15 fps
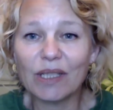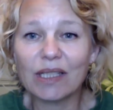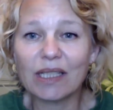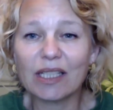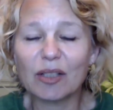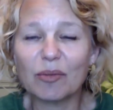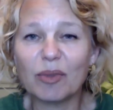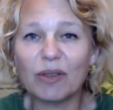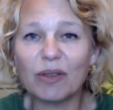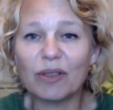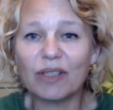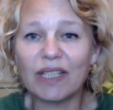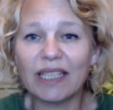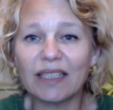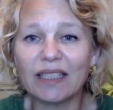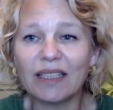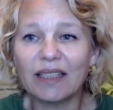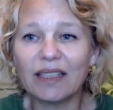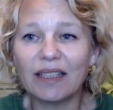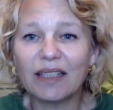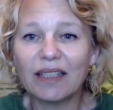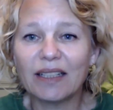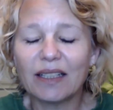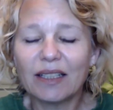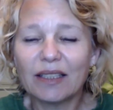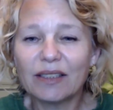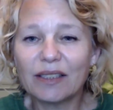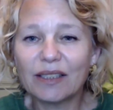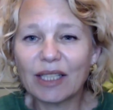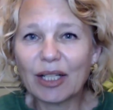was exploring.
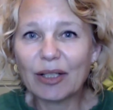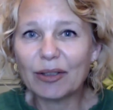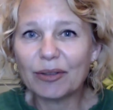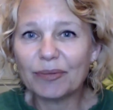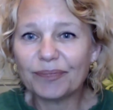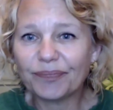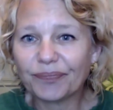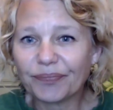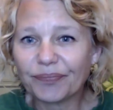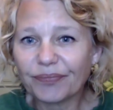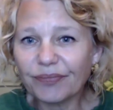So